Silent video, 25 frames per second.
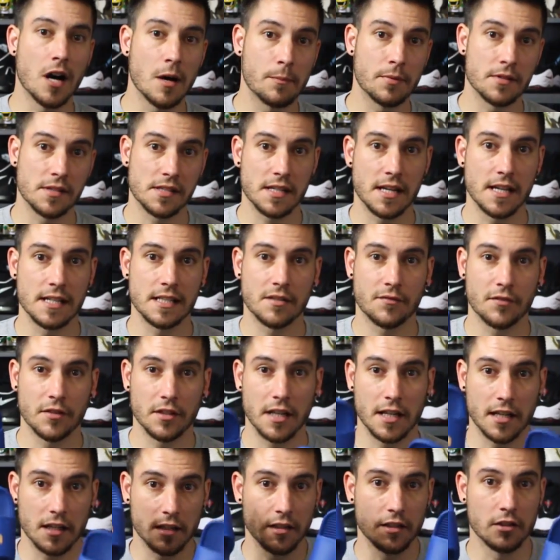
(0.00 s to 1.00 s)
up a size if you
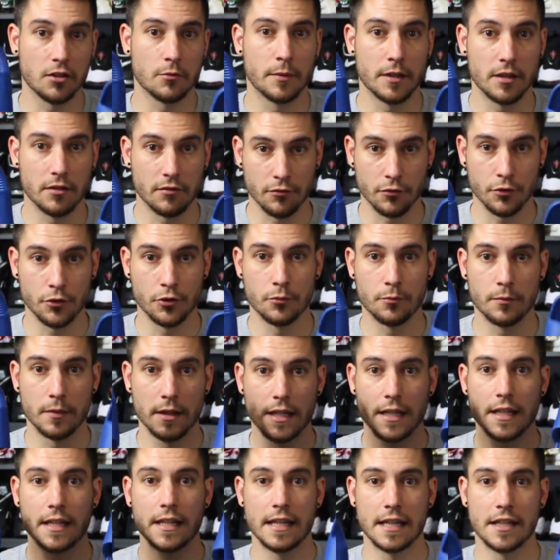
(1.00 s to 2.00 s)
like a little bit of room
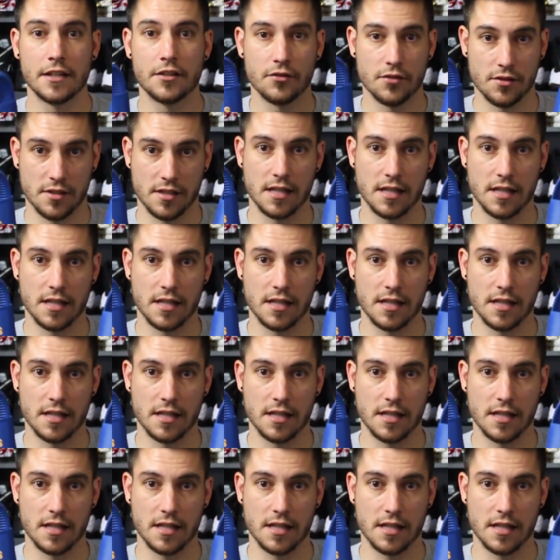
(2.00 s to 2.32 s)
in your